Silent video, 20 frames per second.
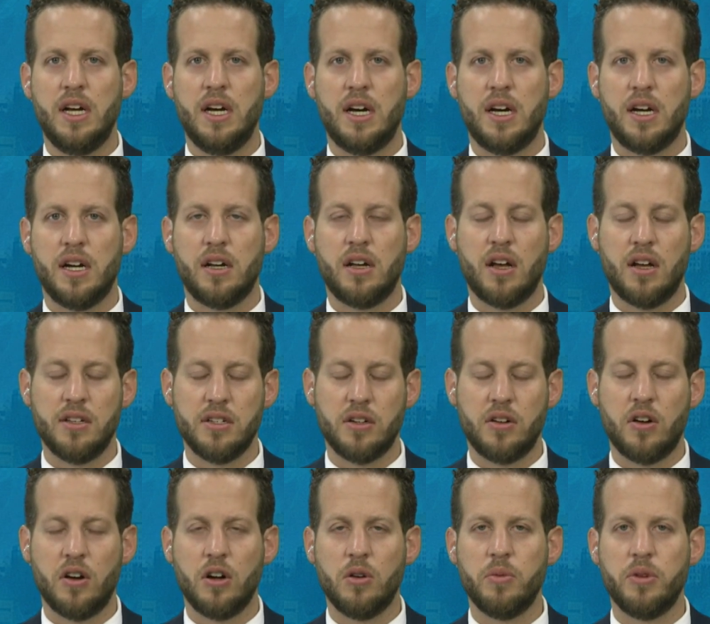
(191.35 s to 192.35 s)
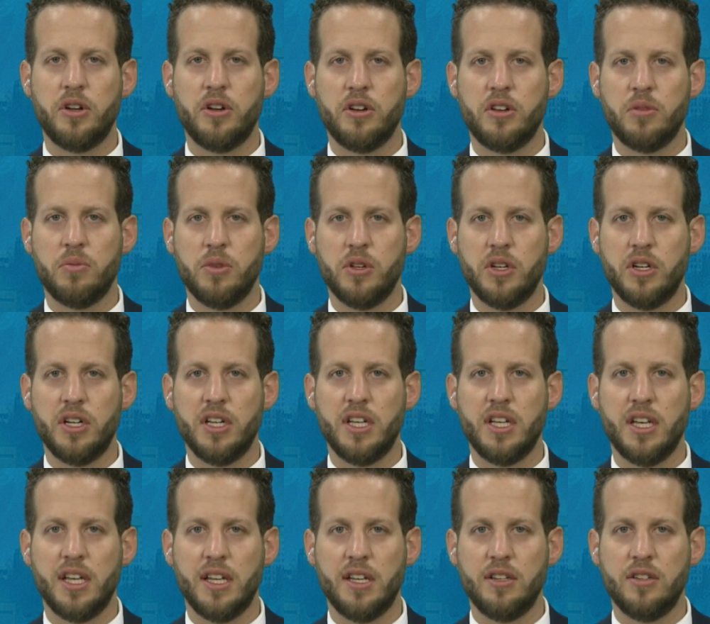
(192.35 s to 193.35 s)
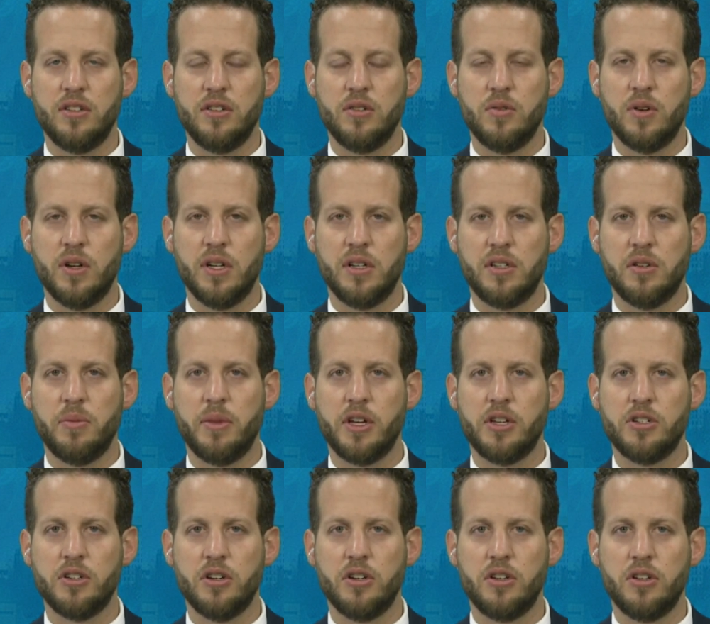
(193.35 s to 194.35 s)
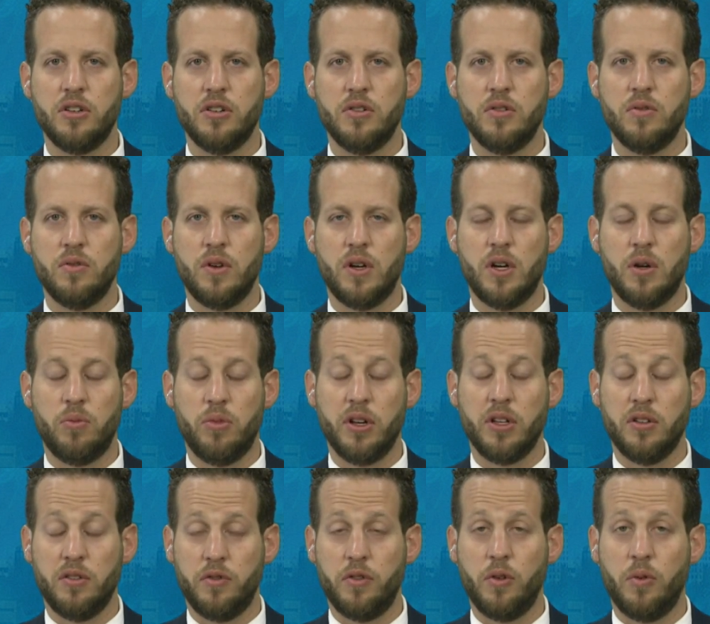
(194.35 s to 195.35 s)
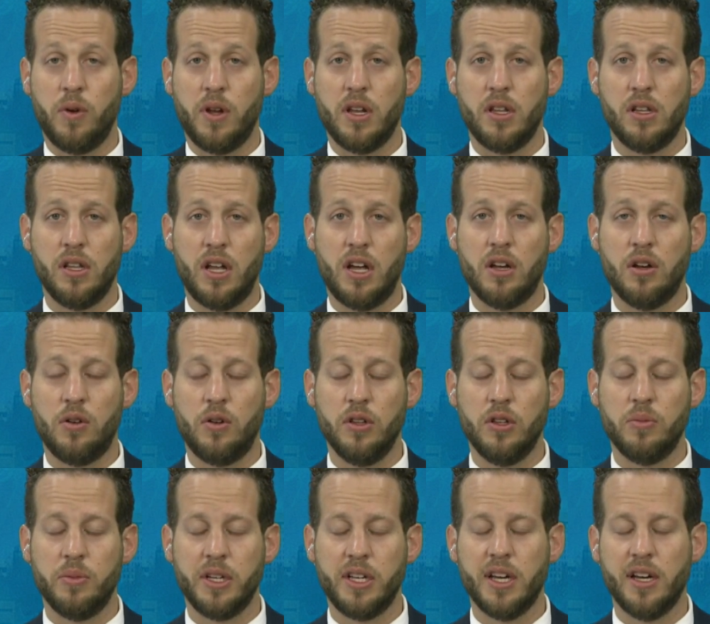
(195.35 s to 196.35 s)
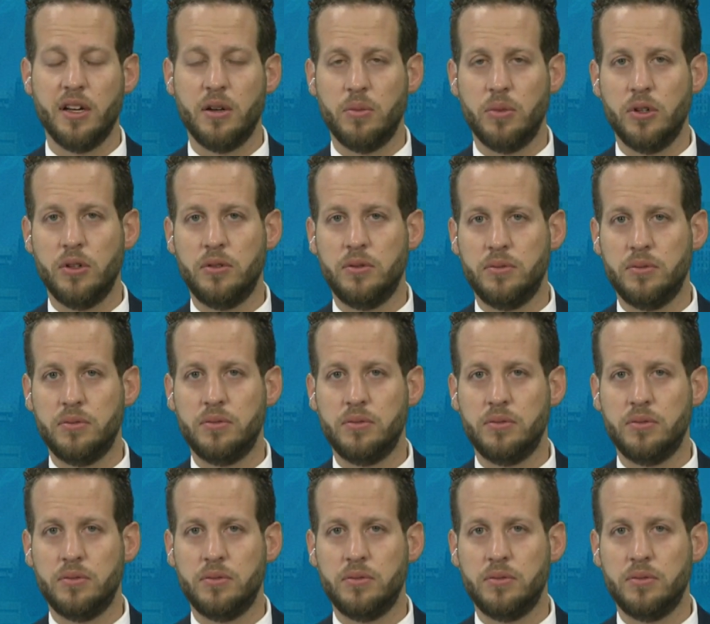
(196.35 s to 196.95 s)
uh, causing harm in your community and to, uh, to make sure you uh, bring the full weight of the law to hold them accountable.